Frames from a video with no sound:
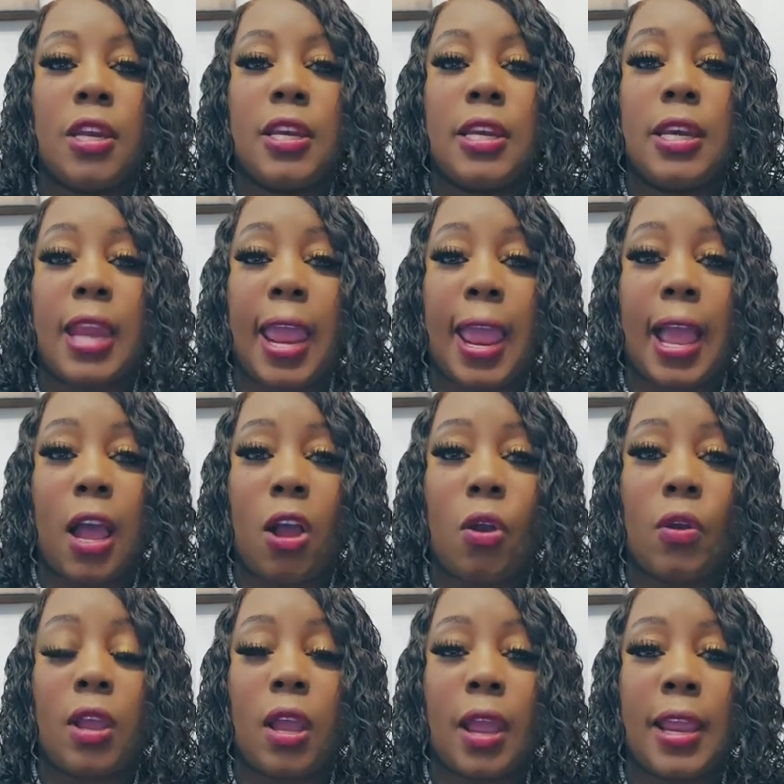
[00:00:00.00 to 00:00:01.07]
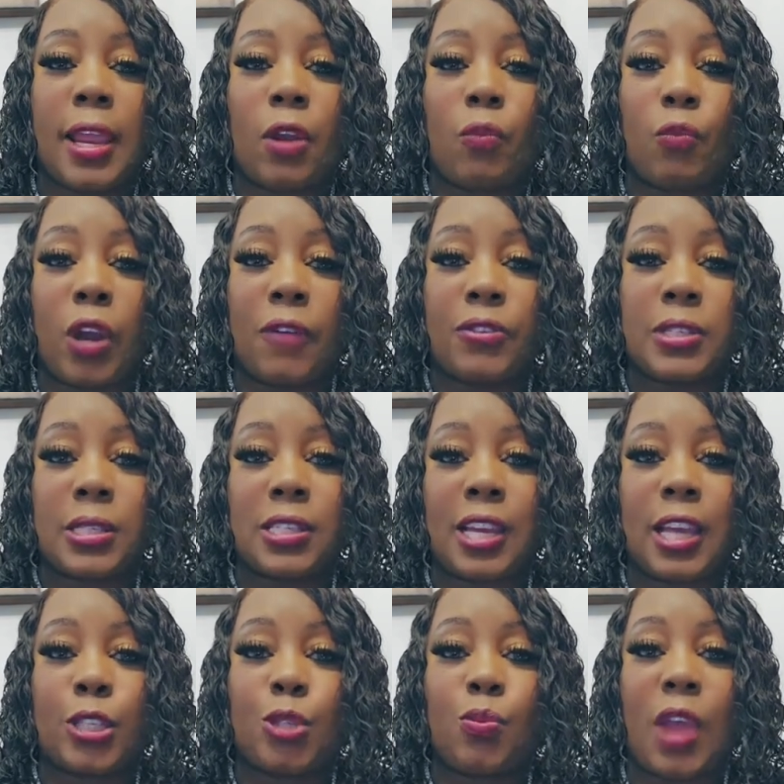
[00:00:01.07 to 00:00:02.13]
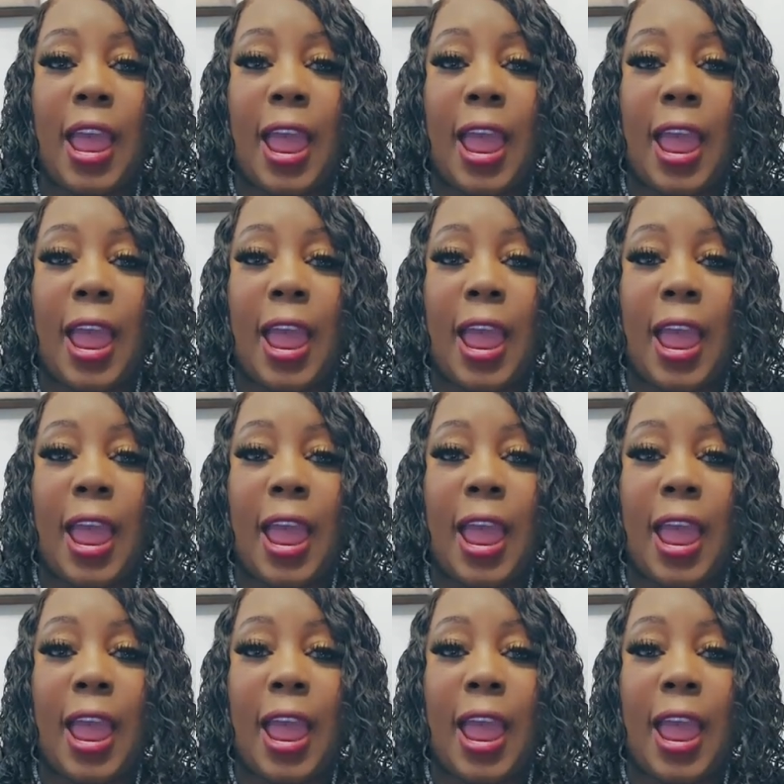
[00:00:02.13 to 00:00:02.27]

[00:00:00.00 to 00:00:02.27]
Now, in reference to that, you